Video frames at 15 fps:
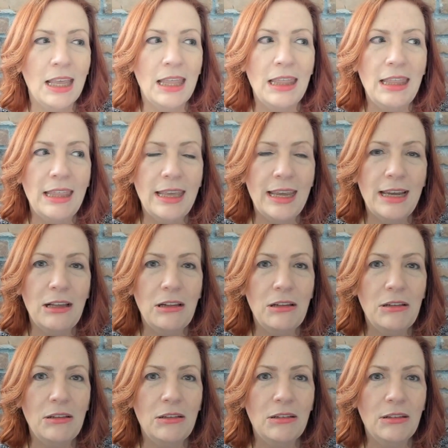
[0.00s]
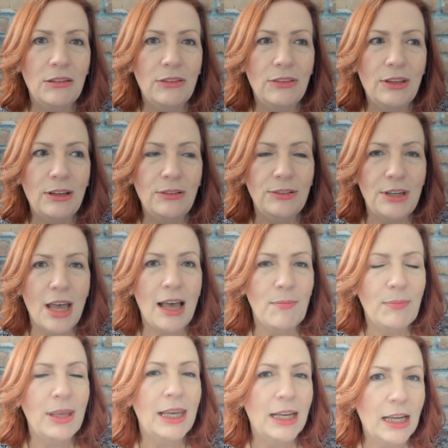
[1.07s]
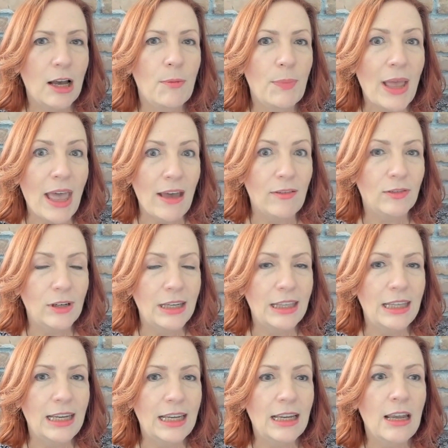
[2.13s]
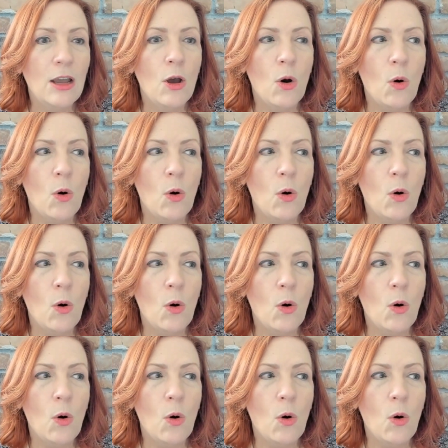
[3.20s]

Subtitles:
they'll not pick up everything,